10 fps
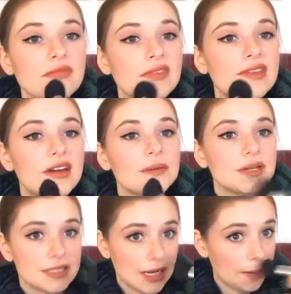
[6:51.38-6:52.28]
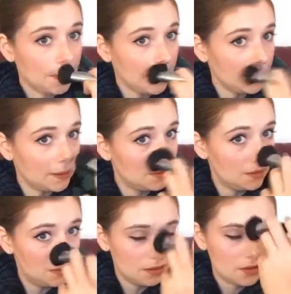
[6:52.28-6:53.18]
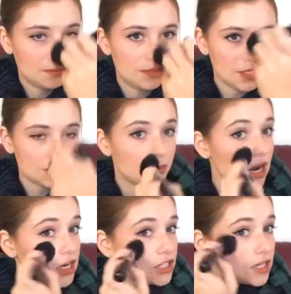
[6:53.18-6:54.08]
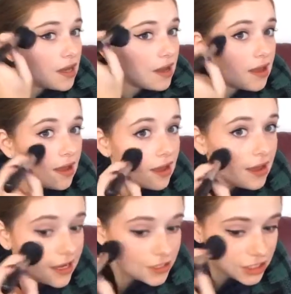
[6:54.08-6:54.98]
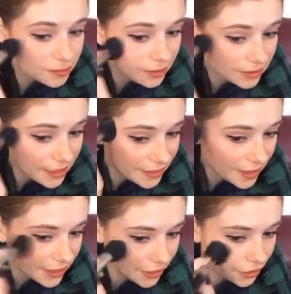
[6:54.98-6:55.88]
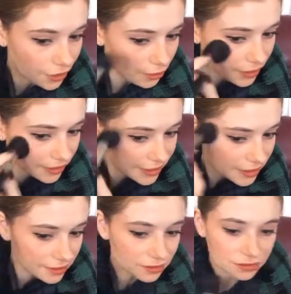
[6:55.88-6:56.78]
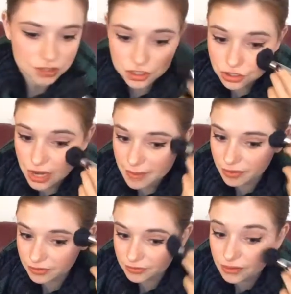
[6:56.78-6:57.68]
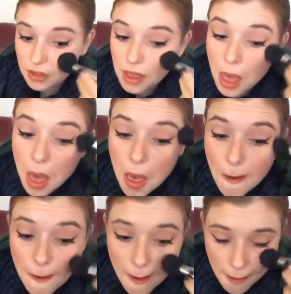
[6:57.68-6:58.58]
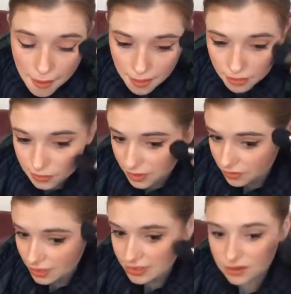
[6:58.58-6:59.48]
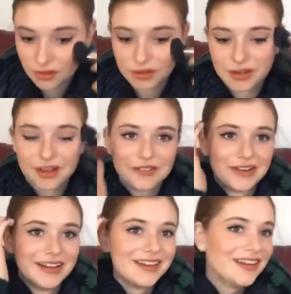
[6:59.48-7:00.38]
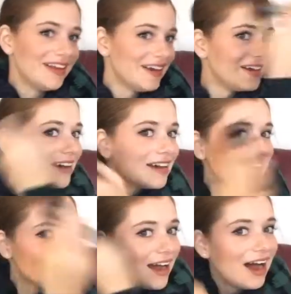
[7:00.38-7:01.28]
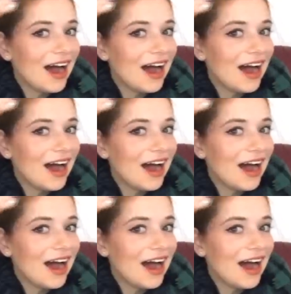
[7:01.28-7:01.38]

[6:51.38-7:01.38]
Then I'm going to take my little blush brush and just blend that in. You don't want like a little stripe of whatever that's called, of a